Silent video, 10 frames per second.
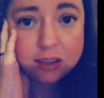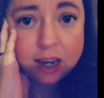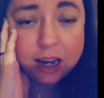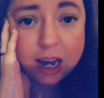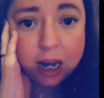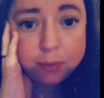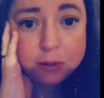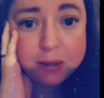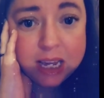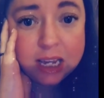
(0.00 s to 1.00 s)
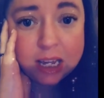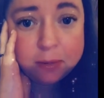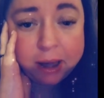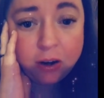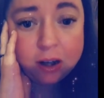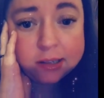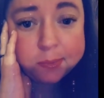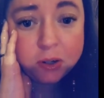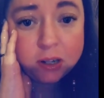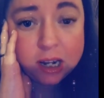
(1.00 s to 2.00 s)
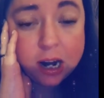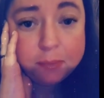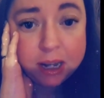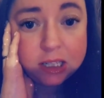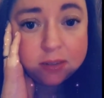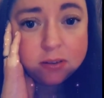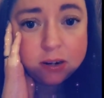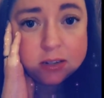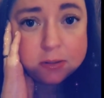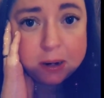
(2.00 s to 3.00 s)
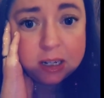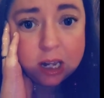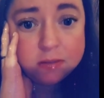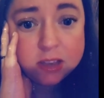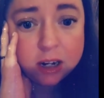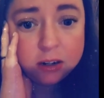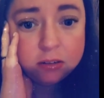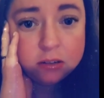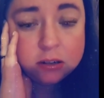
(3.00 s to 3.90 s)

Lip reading: that I would be in a mental hospital and I might live the rest of my life there.